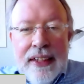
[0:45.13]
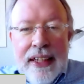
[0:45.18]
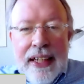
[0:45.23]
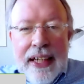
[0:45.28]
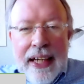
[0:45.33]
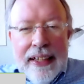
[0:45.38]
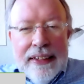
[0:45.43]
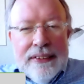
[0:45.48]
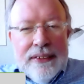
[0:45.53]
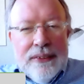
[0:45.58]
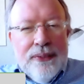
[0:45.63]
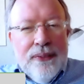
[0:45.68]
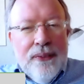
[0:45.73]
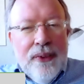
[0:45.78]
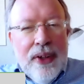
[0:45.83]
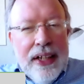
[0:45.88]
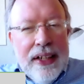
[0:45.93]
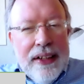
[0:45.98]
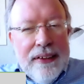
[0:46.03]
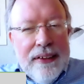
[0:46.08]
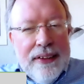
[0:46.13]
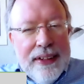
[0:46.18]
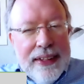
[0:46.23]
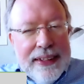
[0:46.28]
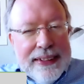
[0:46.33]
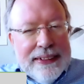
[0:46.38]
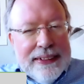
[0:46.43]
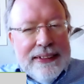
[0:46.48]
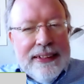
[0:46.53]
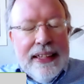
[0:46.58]
And where
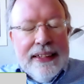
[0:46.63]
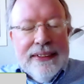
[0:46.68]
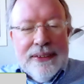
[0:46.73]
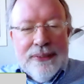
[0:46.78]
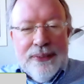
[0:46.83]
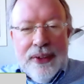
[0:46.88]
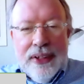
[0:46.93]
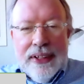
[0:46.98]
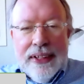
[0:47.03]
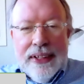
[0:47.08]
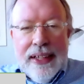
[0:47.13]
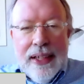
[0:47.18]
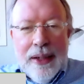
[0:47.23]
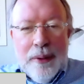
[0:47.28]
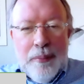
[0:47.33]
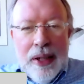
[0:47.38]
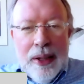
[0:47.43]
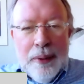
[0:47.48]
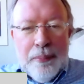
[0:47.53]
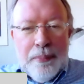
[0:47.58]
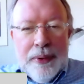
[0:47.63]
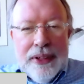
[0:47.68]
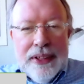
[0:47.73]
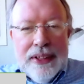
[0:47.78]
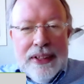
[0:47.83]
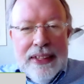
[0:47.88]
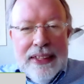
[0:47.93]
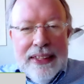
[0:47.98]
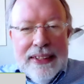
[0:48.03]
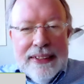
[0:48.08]
this has really come up
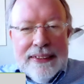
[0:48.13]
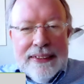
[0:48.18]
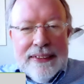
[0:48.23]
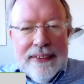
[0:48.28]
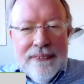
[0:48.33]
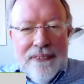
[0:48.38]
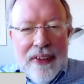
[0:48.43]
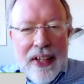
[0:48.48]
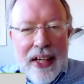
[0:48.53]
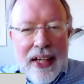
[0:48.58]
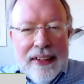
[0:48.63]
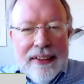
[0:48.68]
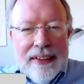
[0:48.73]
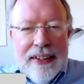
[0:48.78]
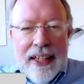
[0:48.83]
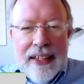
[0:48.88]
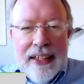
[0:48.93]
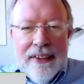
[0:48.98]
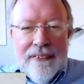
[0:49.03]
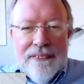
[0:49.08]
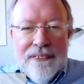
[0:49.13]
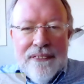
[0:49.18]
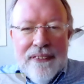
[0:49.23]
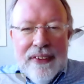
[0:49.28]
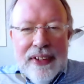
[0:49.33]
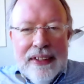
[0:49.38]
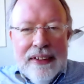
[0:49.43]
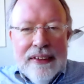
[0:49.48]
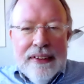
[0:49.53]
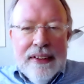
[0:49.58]
is the fact that if
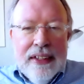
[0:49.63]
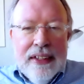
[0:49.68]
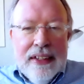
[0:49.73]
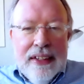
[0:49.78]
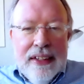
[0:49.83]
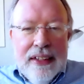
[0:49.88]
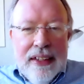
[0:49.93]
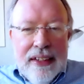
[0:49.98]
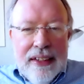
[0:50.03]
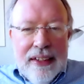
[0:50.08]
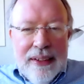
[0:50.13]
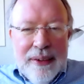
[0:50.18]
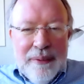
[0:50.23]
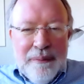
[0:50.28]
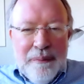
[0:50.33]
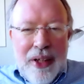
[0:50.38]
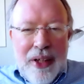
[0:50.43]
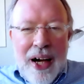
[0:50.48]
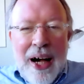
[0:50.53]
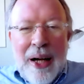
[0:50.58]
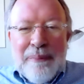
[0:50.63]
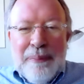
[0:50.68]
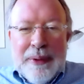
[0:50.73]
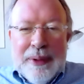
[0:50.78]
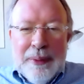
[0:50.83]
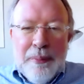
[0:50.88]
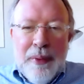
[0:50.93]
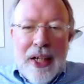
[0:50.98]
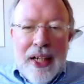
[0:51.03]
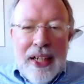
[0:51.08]
we
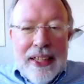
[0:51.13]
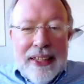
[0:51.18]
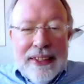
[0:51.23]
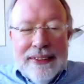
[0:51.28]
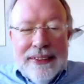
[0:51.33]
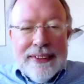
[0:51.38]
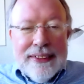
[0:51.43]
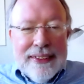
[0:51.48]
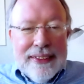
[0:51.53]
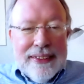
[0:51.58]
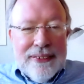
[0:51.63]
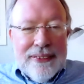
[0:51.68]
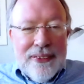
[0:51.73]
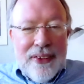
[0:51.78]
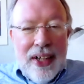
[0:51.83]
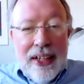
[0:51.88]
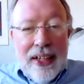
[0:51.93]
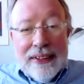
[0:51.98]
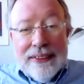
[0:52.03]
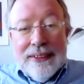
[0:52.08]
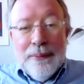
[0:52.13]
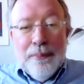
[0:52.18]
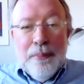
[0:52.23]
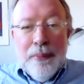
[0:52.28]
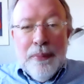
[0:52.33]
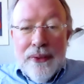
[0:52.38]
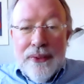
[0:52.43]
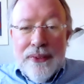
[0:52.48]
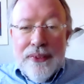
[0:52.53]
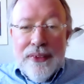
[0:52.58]
optimize across
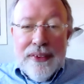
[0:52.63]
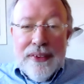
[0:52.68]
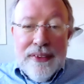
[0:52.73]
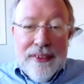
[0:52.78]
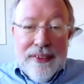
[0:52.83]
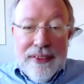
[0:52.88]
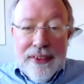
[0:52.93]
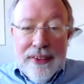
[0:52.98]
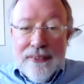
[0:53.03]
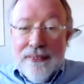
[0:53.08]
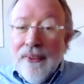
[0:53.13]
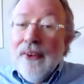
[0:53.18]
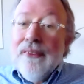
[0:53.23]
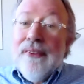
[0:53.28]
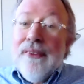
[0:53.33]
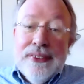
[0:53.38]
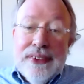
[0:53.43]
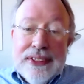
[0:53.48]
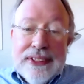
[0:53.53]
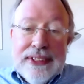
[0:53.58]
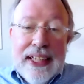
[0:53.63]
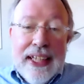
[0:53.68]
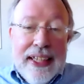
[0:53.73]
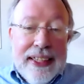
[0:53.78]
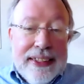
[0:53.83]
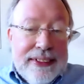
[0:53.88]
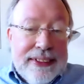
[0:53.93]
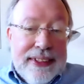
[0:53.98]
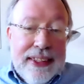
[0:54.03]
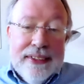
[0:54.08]
both the grow out
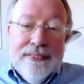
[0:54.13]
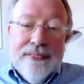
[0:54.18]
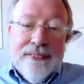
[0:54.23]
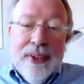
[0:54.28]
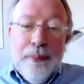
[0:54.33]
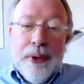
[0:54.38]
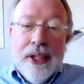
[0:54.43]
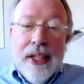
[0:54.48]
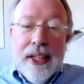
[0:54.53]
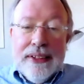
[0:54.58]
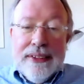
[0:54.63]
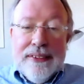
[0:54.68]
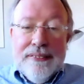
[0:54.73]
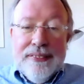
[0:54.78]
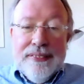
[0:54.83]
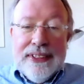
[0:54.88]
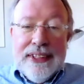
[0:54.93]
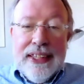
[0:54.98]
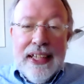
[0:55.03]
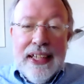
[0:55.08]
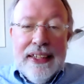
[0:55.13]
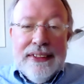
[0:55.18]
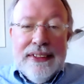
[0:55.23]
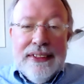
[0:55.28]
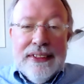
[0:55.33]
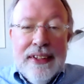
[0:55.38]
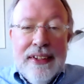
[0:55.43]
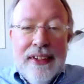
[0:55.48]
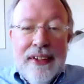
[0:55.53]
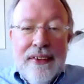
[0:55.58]
stage and the reproductive stage,
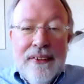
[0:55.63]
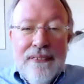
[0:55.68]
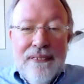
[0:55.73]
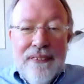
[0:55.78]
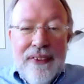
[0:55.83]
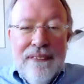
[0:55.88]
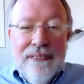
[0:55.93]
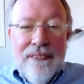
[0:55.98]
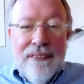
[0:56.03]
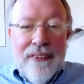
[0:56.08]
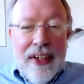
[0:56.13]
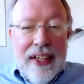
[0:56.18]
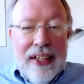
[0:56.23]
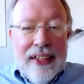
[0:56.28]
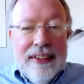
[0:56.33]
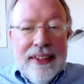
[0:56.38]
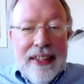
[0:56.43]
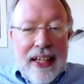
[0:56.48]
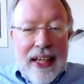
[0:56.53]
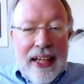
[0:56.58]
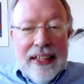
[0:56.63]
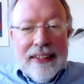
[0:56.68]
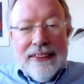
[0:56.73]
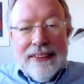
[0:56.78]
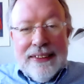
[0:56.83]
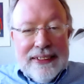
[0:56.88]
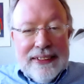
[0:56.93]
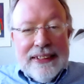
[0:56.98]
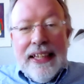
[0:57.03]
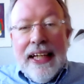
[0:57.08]
we find that
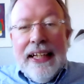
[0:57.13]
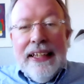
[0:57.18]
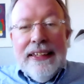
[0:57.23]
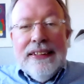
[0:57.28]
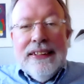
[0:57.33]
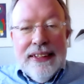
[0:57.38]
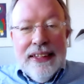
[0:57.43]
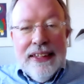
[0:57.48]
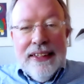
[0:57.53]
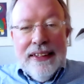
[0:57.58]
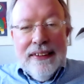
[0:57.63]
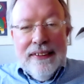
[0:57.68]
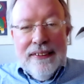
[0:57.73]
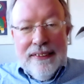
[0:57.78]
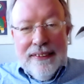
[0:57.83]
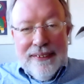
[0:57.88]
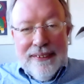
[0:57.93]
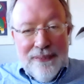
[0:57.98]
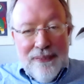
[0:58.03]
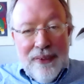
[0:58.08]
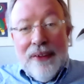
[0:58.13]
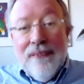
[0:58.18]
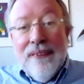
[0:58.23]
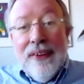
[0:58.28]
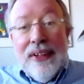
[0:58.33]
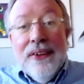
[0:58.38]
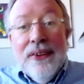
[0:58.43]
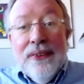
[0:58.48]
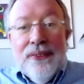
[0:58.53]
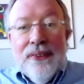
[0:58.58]
changing the way we
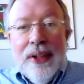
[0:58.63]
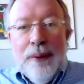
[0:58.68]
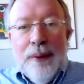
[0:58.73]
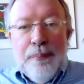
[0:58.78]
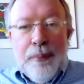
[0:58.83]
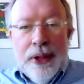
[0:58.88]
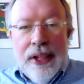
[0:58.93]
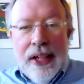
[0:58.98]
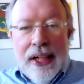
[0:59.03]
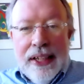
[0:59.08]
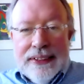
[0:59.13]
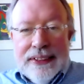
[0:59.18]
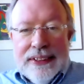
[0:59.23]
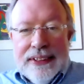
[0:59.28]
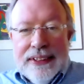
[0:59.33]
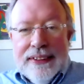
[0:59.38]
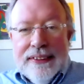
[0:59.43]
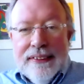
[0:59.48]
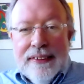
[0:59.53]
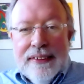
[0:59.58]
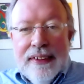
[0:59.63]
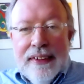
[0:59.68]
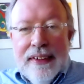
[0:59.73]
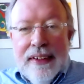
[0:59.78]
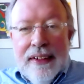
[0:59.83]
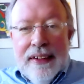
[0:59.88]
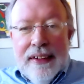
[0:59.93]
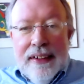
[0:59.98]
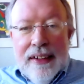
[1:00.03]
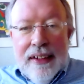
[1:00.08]
do reproduction
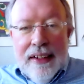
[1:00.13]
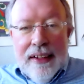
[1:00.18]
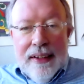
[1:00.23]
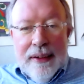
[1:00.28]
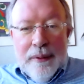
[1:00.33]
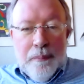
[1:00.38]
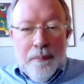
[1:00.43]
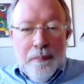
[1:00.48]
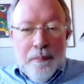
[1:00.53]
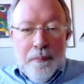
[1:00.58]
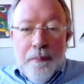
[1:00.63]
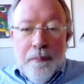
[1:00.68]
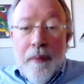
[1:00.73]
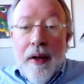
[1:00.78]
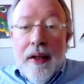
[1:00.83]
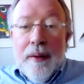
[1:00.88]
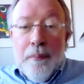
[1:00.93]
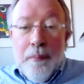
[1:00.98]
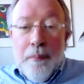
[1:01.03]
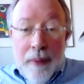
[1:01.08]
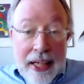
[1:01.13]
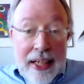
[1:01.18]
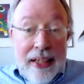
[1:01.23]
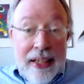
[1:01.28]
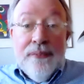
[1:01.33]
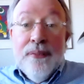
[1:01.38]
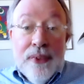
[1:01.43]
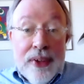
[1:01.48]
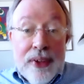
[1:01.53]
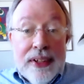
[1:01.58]

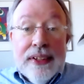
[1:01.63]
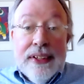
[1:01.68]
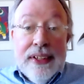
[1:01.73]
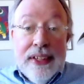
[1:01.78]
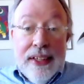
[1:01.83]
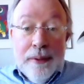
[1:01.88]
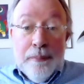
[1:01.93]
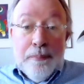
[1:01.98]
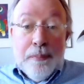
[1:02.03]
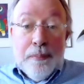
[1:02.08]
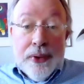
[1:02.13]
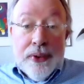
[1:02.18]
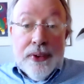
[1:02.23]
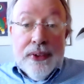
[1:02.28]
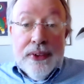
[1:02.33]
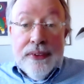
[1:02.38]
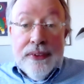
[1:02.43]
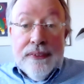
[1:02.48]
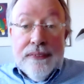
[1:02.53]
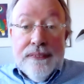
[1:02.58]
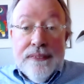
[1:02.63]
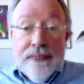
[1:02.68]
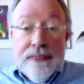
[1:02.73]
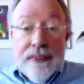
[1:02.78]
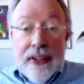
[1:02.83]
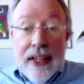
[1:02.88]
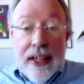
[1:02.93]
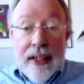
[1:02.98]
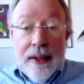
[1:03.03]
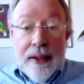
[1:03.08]
may really improve
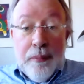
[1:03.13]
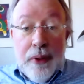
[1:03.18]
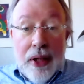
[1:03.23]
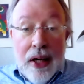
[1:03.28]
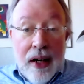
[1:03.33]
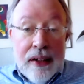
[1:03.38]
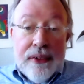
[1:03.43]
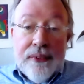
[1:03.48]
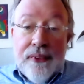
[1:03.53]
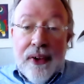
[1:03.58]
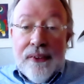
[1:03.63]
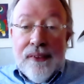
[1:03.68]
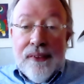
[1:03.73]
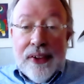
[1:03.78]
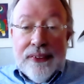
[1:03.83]
our grow out